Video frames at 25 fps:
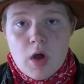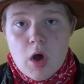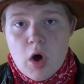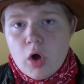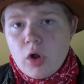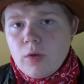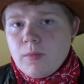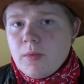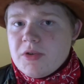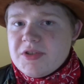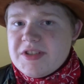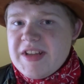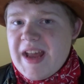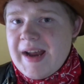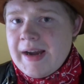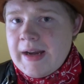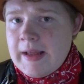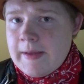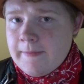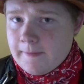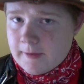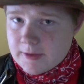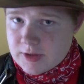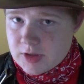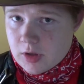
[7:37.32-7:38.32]
Almost any
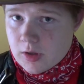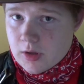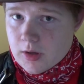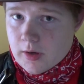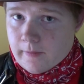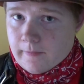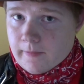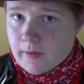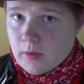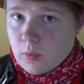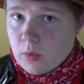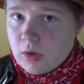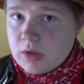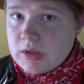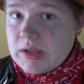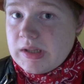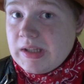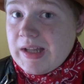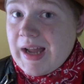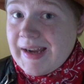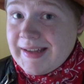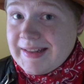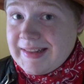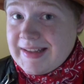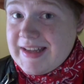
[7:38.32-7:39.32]
photographer will
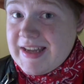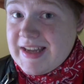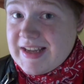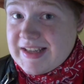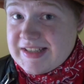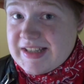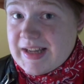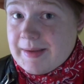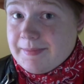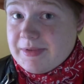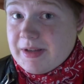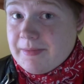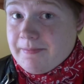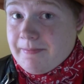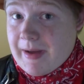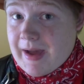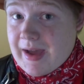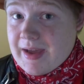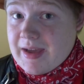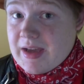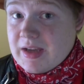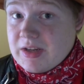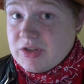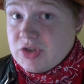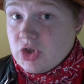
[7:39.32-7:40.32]
gladly accept a
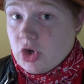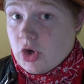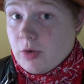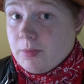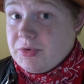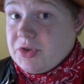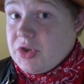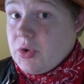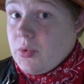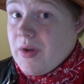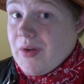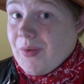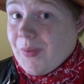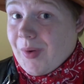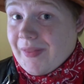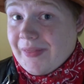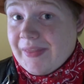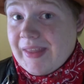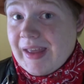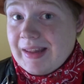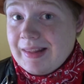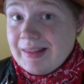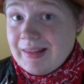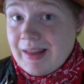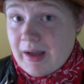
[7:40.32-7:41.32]
paying job doing what
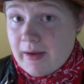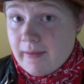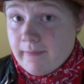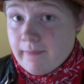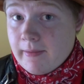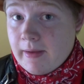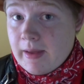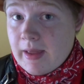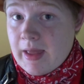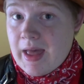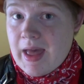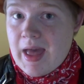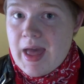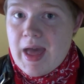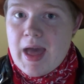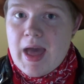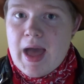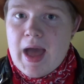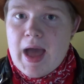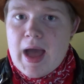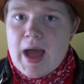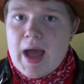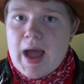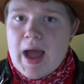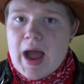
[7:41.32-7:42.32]
they love.
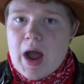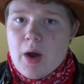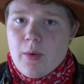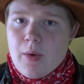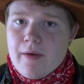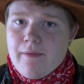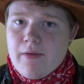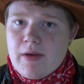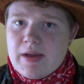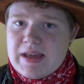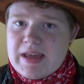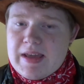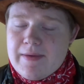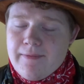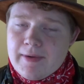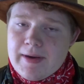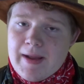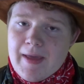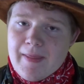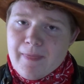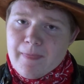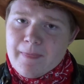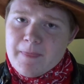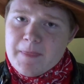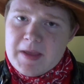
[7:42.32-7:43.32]
However, even
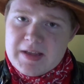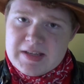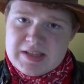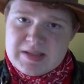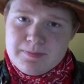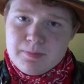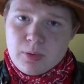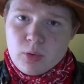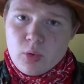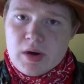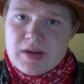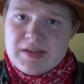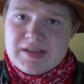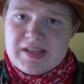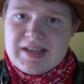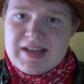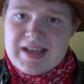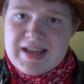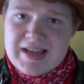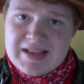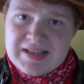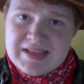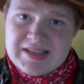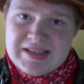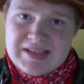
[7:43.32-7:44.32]
at this point, it
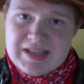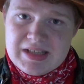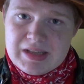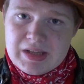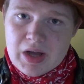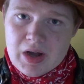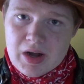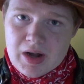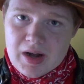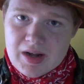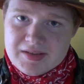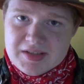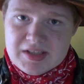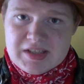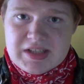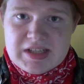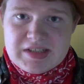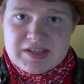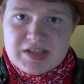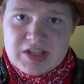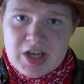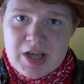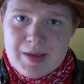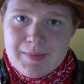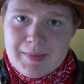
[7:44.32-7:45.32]
is still hard to
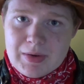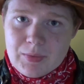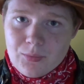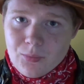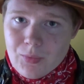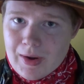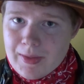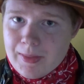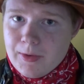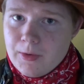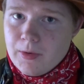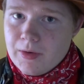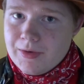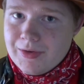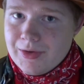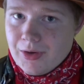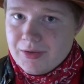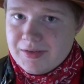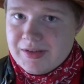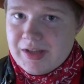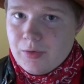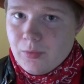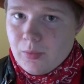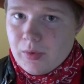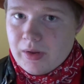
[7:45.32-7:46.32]
determine whether or
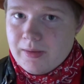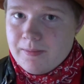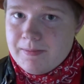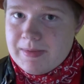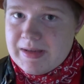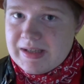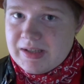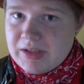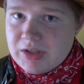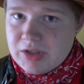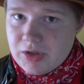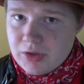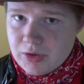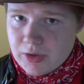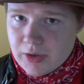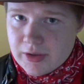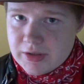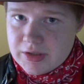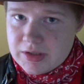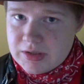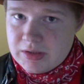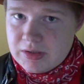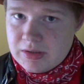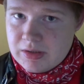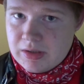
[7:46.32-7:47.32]
not it will be
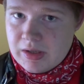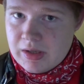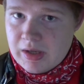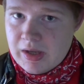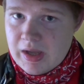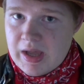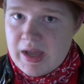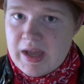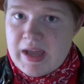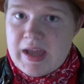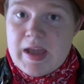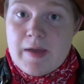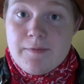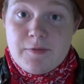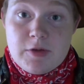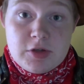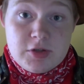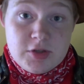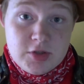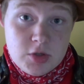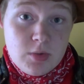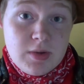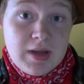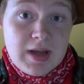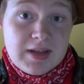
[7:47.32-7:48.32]
good. If you
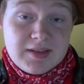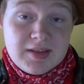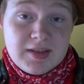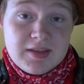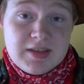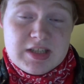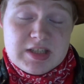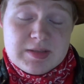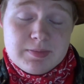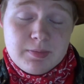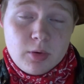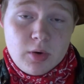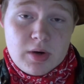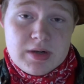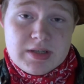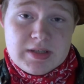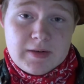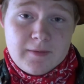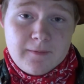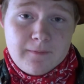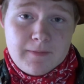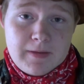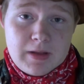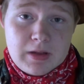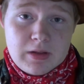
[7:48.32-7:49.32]
do get to this point
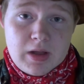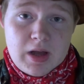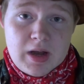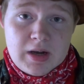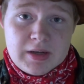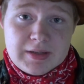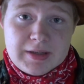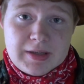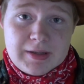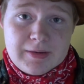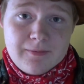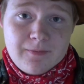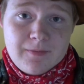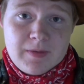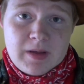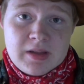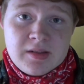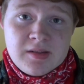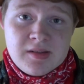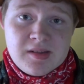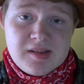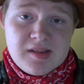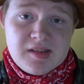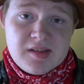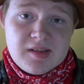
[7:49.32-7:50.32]
and feel
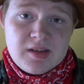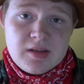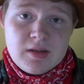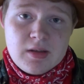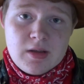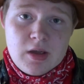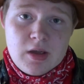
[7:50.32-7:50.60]
unconvinced,